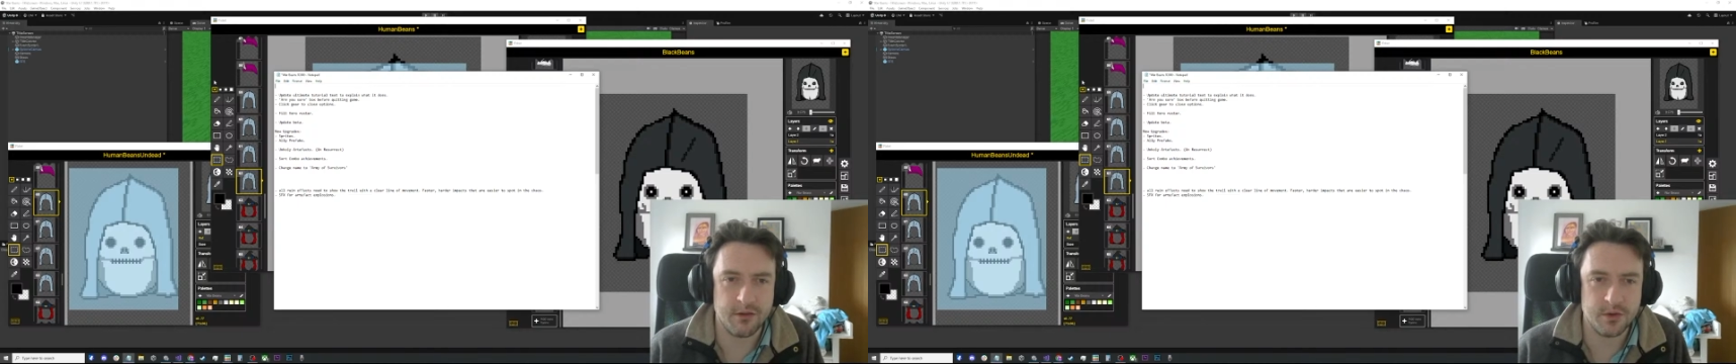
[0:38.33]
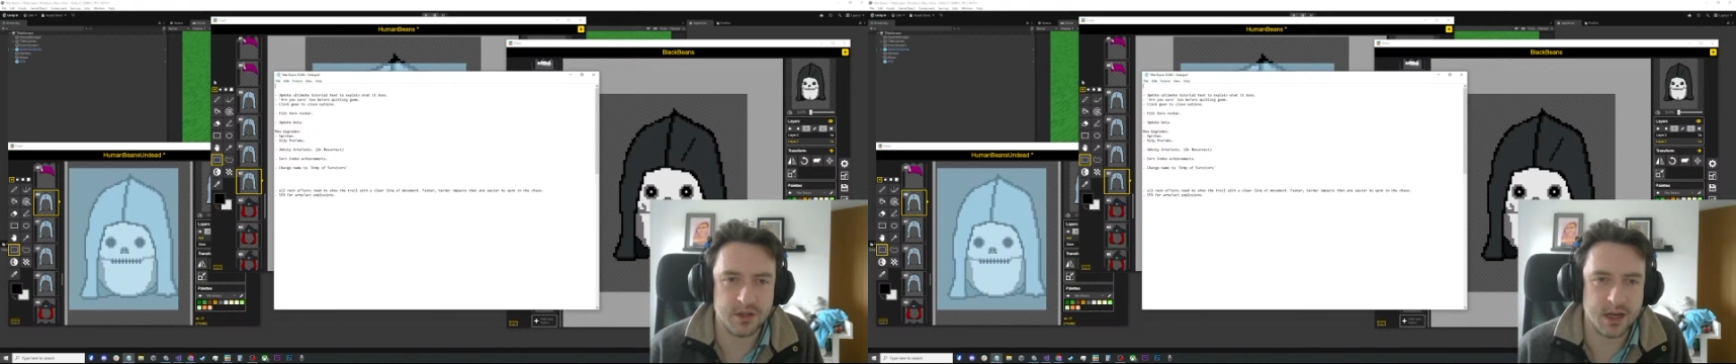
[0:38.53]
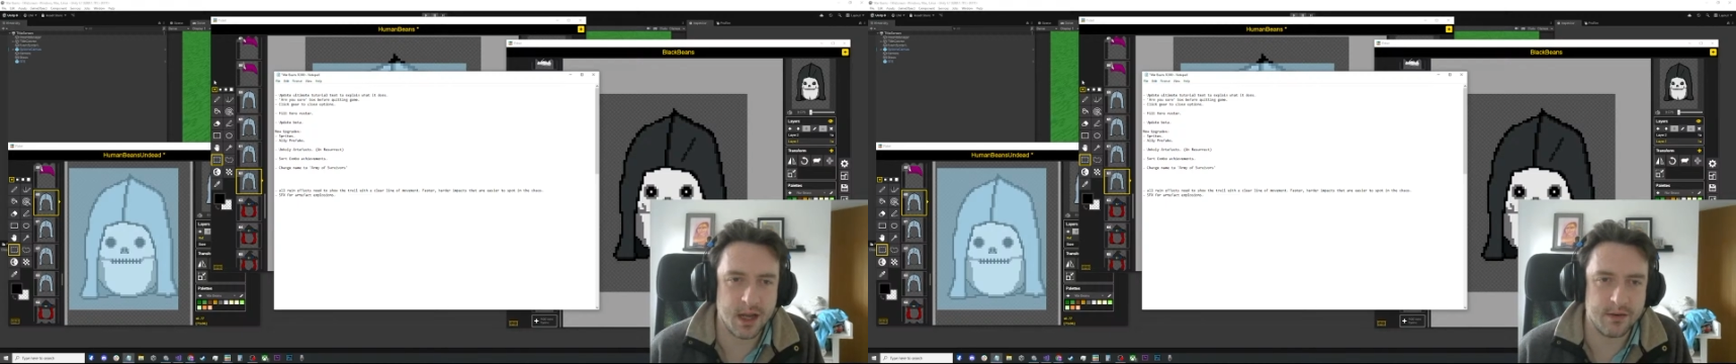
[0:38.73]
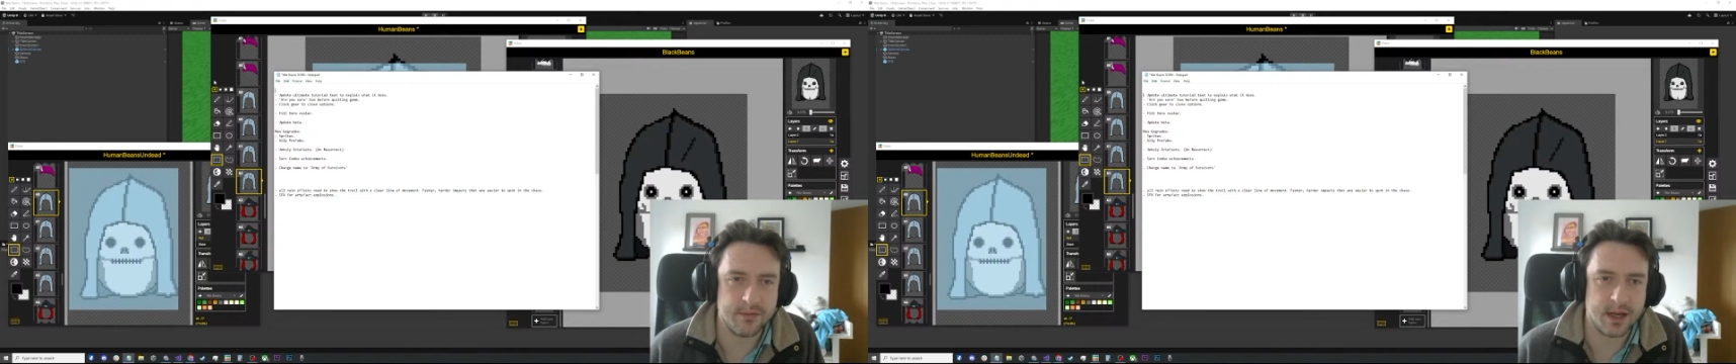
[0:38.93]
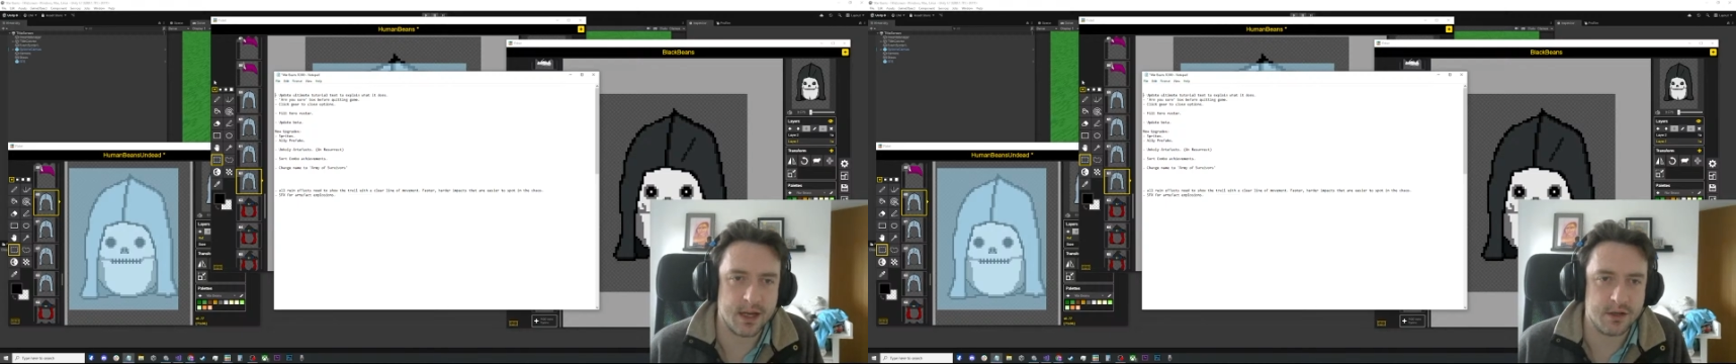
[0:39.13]
which I kind of
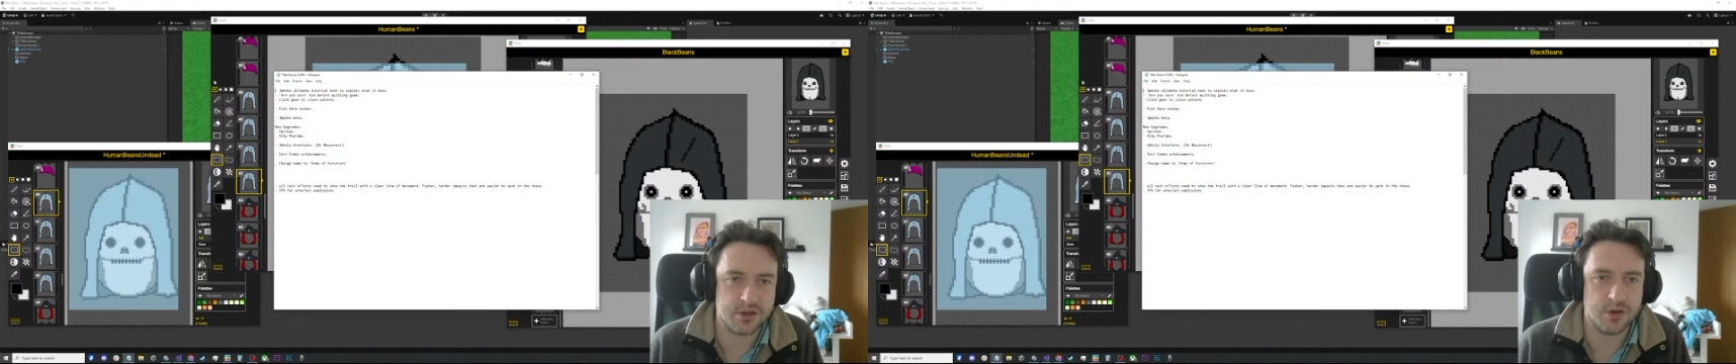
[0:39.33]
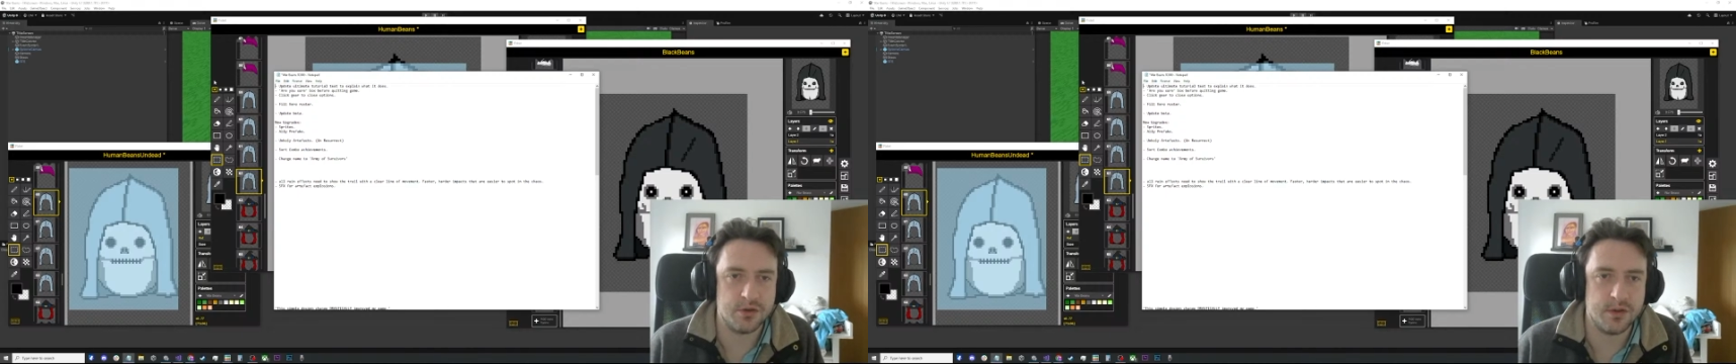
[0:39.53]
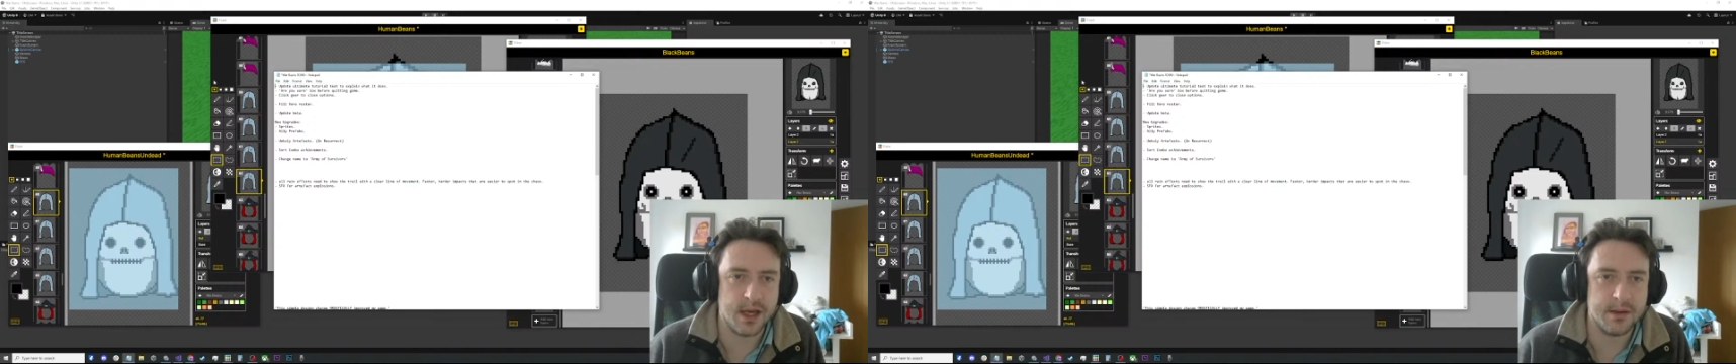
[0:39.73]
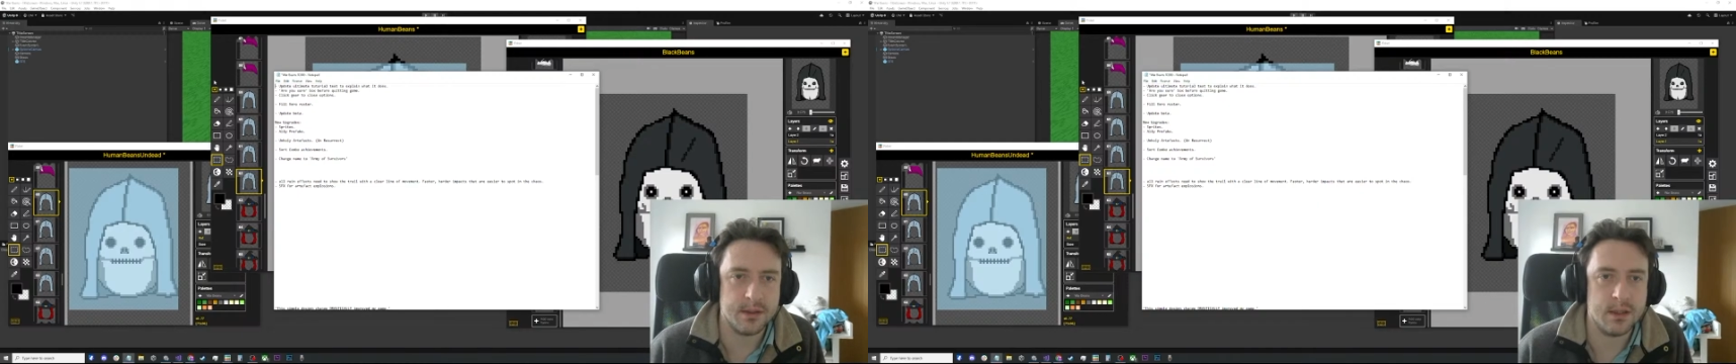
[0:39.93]
showed you that.